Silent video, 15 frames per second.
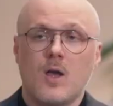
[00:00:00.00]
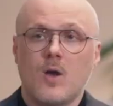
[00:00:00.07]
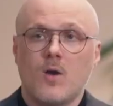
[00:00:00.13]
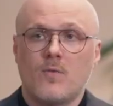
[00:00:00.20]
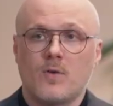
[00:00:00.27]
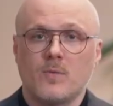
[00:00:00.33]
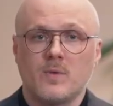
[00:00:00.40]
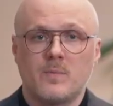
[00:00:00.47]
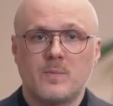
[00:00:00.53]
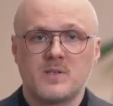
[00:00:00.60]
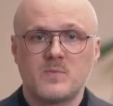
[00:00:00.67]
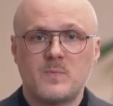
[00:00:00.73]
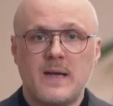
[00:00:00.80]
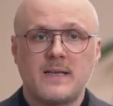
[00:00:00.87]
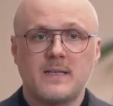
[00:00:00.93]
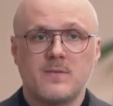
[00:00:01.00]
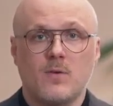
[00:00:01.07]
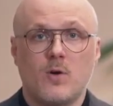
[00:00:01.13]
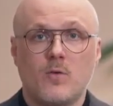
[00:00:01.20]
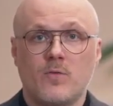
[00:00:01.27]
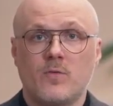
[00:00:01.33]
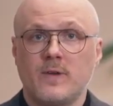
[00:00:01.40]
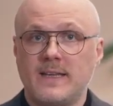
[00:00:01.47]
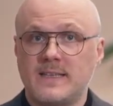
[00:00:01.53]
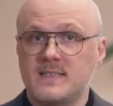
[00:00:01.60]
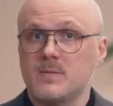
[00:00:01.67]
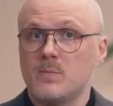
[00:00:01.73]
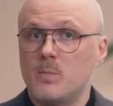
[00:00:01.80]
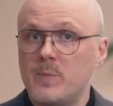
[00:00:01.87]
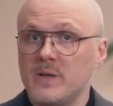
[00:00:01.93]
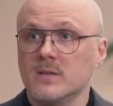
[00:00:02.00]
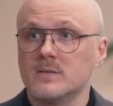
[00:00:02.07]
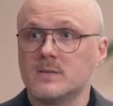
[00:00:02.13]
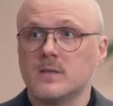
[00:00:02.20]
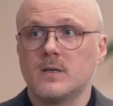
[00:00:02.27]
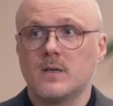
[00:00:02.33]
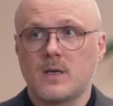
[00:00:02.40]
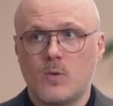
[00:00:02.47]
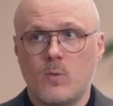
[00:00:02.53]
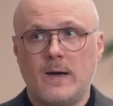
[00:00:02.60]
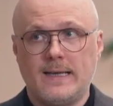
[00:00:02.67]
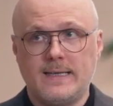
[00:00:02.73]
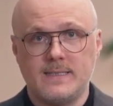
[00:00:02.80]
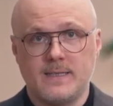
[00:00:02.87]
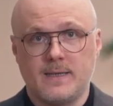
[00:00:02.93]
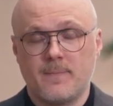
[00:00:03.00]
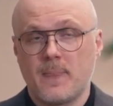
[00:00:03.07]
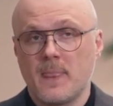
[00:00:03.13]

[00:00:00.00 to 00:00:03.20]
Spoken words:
from the perspective of its build quality.